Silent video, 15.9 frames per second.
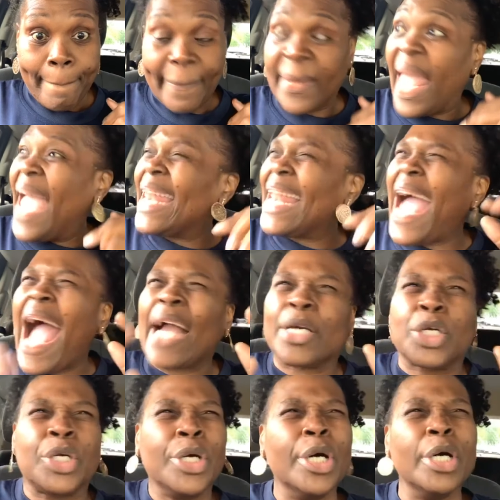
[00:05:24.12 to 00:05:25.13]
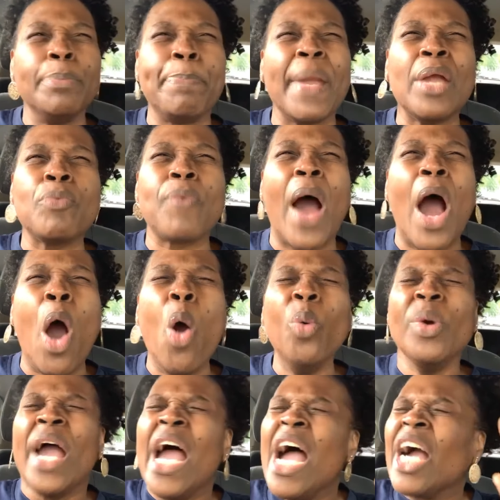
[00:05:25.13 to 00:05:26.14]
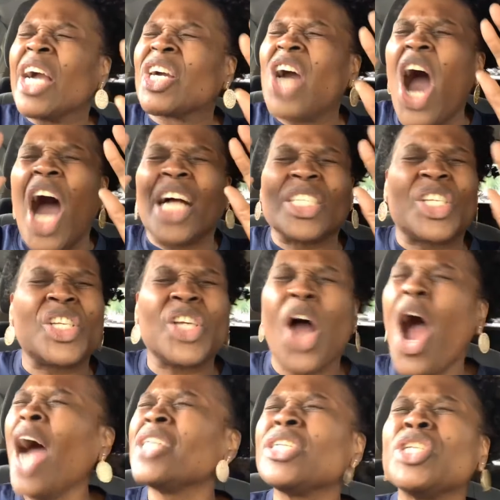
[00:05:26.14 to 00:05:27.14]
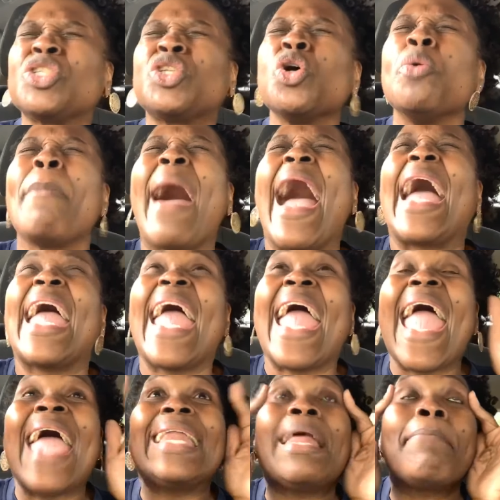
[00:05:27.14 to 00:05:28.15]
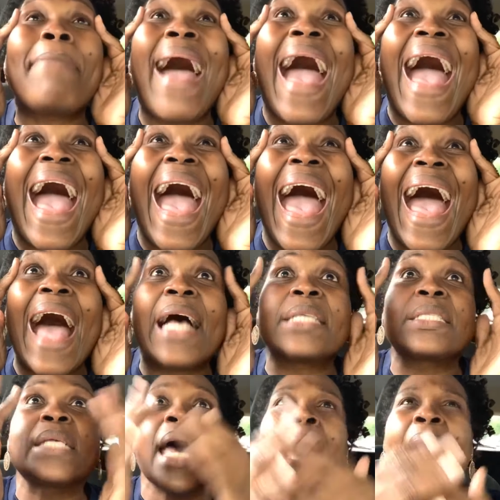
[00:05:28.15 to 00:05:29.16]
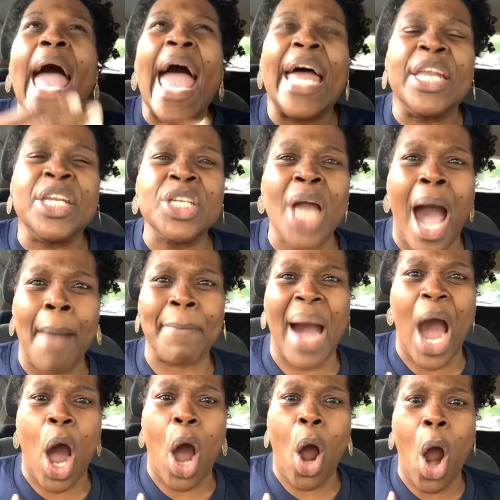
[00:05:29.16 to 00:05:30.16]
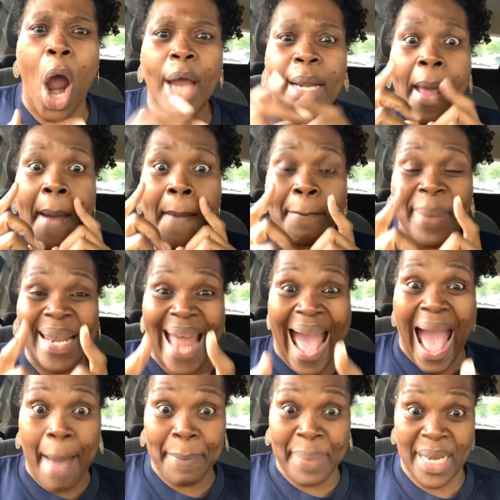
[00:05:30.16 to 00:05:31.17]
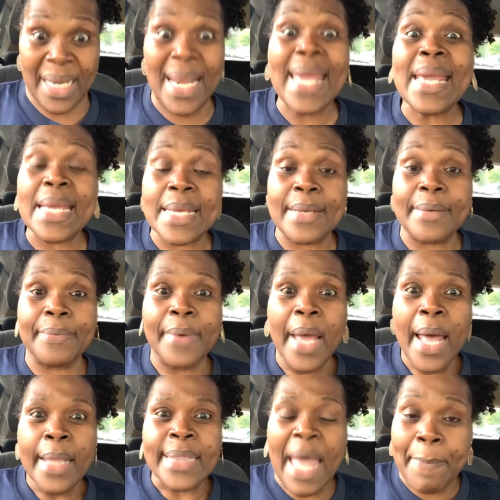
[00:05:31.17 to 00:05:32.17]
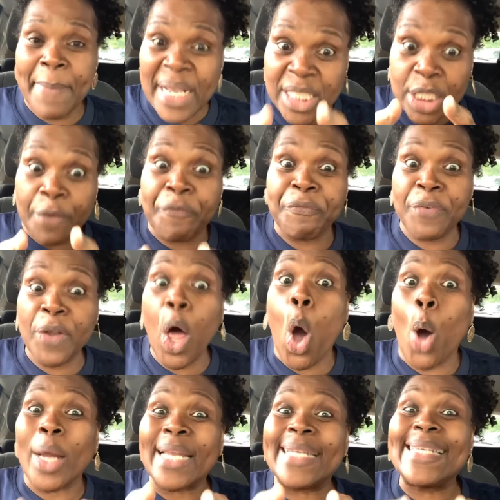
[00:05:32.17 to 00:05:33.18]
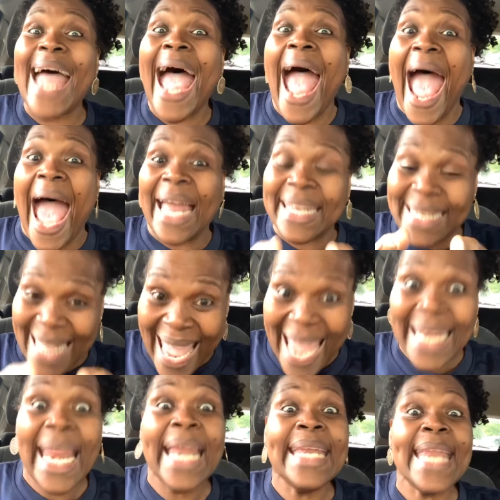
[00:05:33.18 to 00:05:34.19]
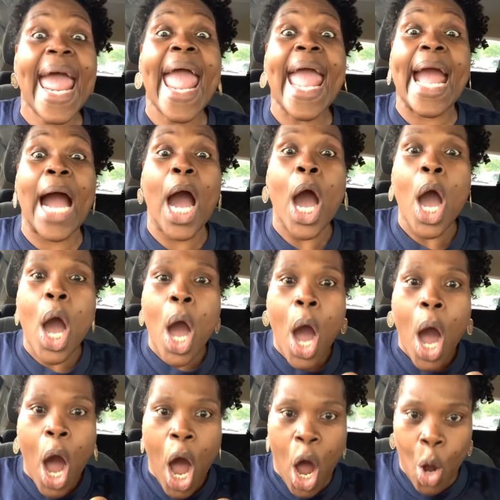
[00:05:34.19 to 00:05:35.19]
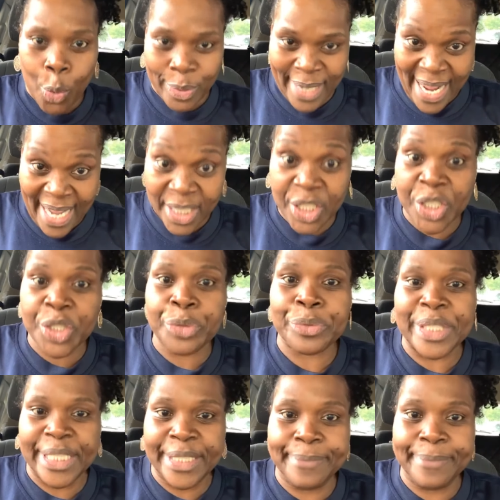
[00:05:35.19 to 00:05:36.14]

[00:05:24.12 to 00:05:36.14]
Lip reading: and I could be wrong, God charged it to my head and my eyes and not my heart. But I believe that Mr. Floyd died then and there on that street.